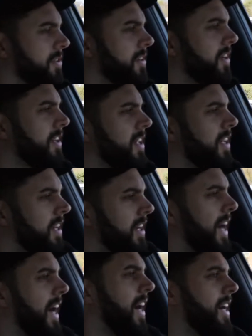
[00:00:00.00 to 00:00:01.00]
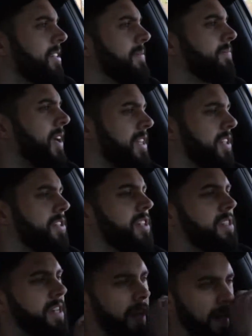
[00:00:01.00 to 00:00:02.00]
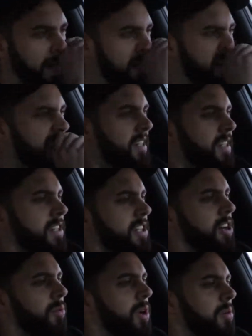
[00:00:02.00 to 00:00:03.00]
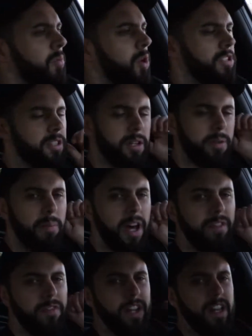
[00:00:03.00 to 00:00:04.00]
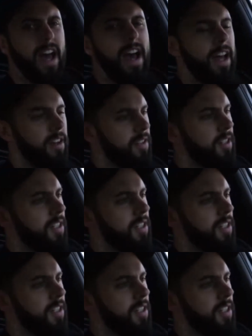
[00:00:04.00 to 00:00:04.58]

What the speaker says: and the GTI, what's the benefit of that?